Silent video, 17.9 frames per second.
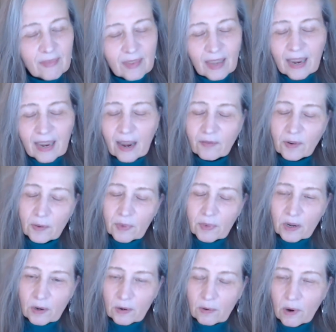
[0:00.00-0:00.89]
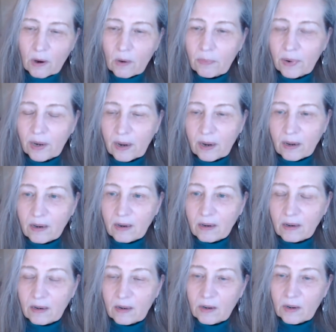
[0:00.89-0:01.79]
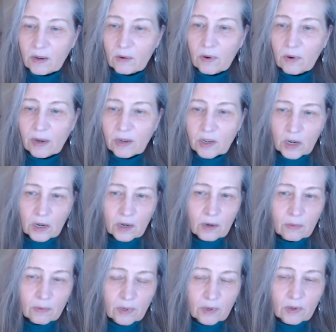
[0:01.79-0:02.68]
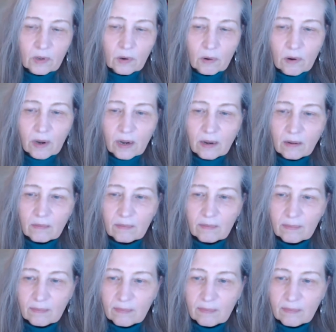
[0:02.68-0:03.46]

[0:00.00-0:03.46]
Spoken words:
they have to be too open-ended to do a genuine story.